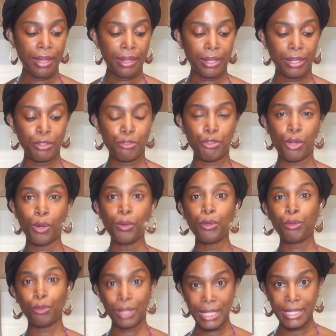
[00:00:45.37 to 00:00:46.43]
control
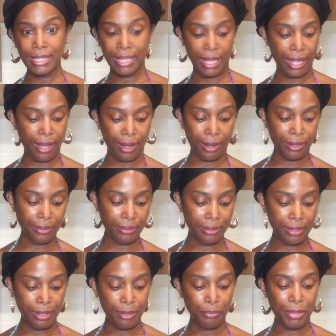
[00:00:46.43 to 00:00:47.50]
greasy hair,
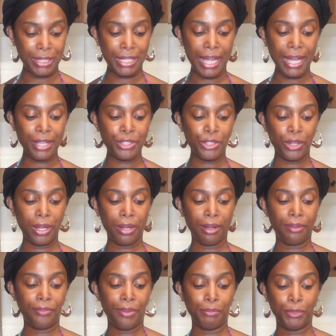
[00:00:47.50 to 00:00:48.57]
protects your
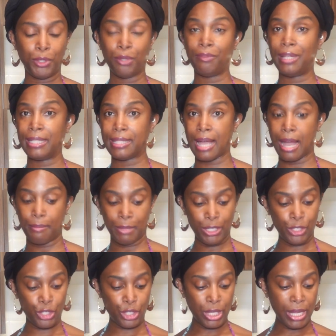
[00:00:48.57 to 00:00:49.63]
hair from UV
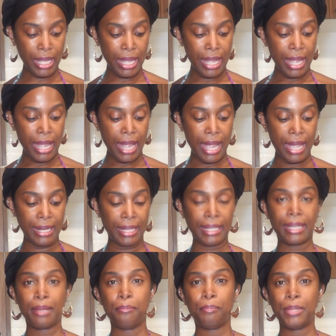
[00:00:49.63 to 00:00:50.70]
damage, and
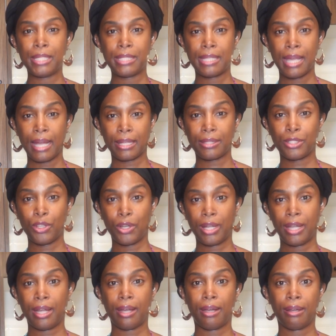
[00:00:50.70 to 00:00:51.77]
it can protect your
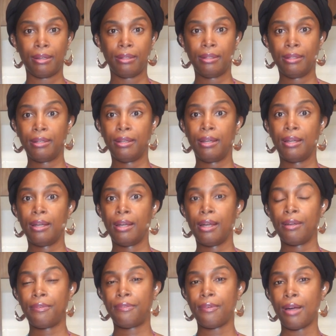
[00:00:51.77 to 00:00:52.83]
hair
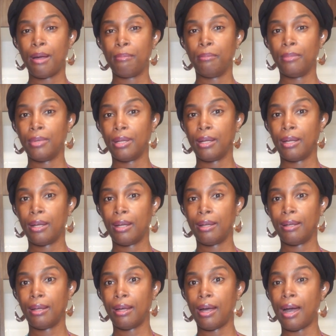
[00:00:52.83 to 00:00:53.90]
from
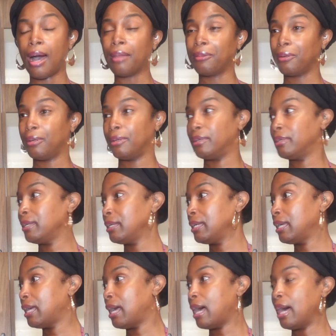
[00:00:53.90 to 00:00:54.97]
other
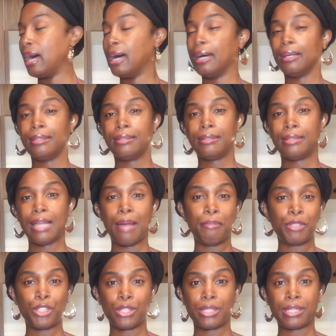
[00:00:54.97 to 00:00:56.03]

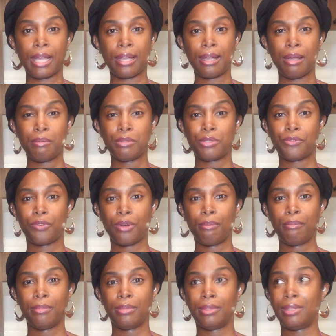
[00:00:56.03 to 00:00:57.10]
damages that comes
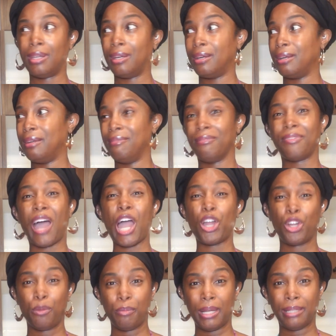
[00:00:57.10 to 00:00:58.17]
from the
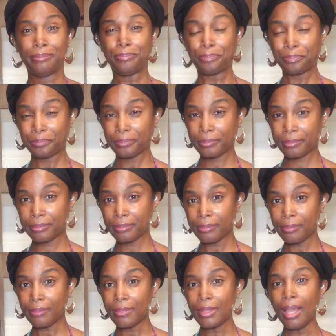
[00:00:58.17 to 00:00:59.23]
environment
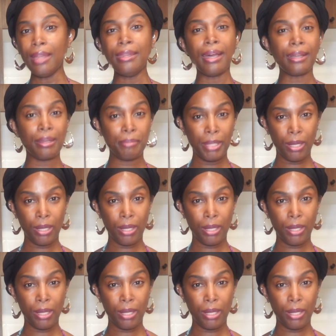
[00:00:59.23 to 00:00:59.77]
that could be